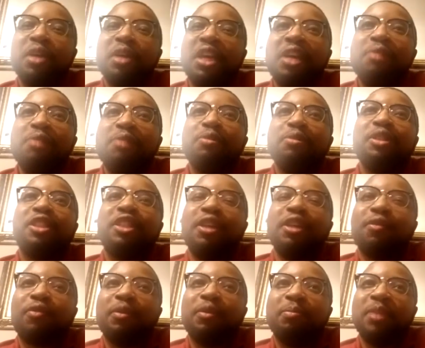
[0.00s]
he was
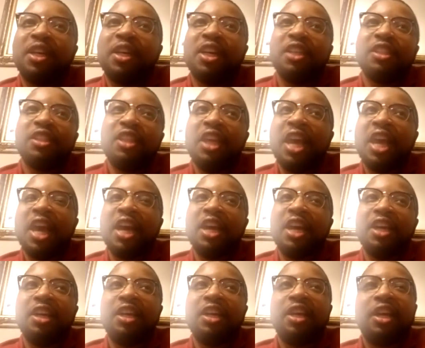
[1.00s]
different because he had,
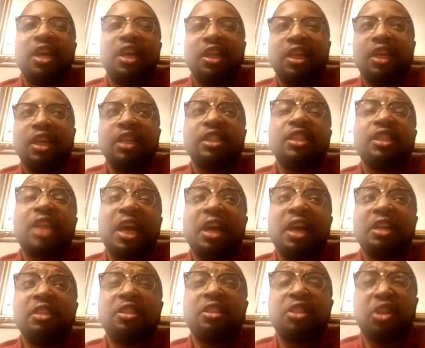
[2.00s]
I think his dad
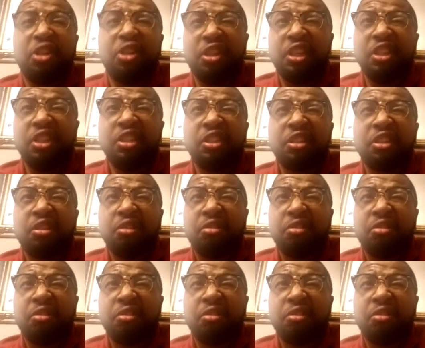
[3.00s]
is Turkish.